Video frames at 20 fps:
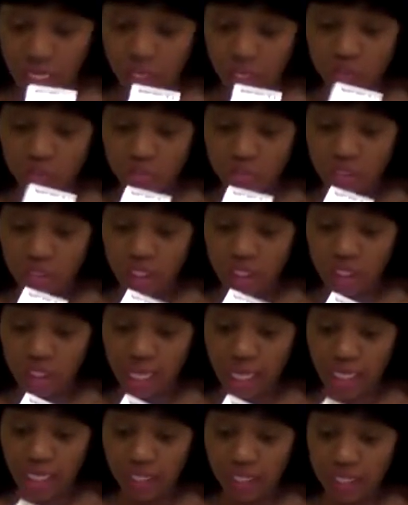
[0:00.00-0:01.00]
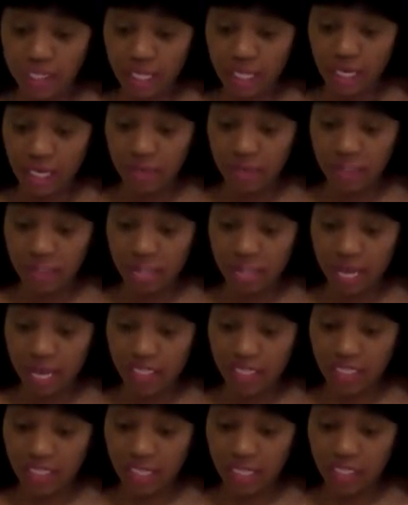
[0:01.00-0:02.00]
You select a nail size
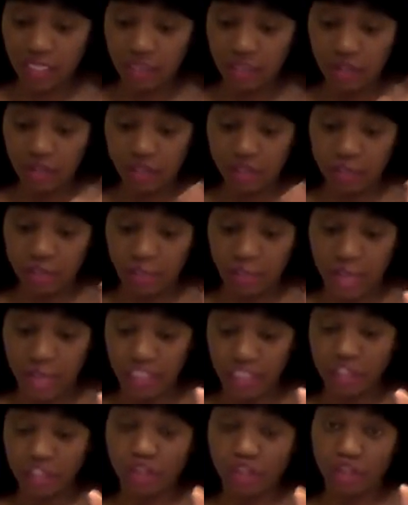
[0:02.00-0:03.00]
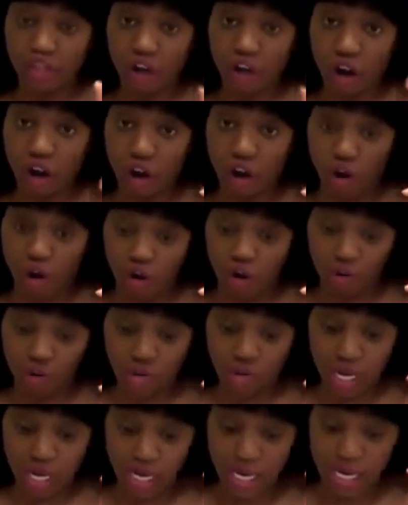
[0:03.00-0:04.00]
that closely matches your
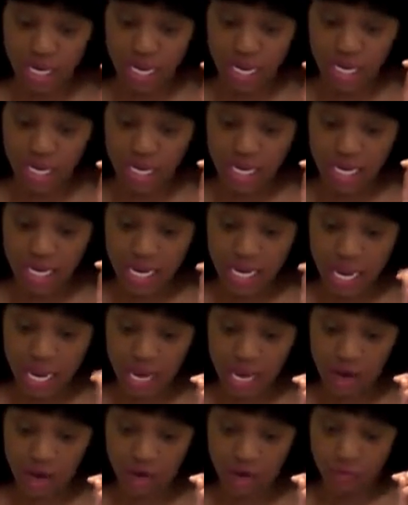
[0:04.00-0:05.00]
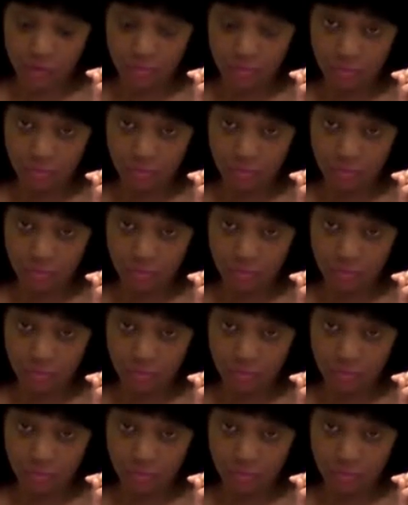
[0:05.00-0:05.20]
own nail.